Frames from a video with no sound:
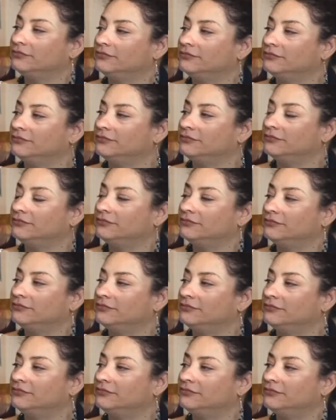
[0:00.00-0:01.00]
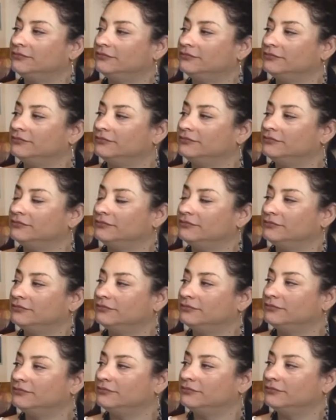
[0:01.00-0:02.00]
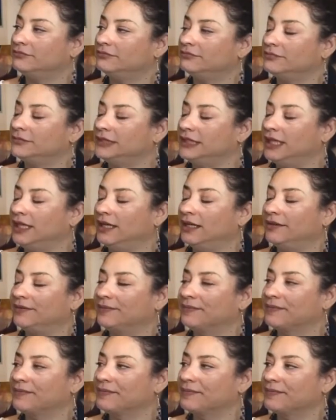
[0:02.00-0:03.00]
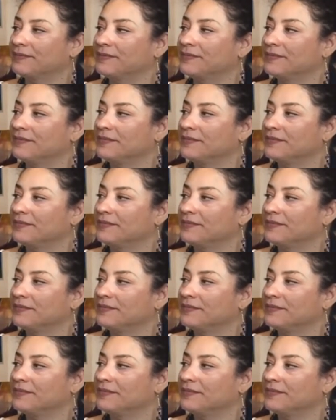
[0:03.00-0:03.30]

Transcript: [no speech]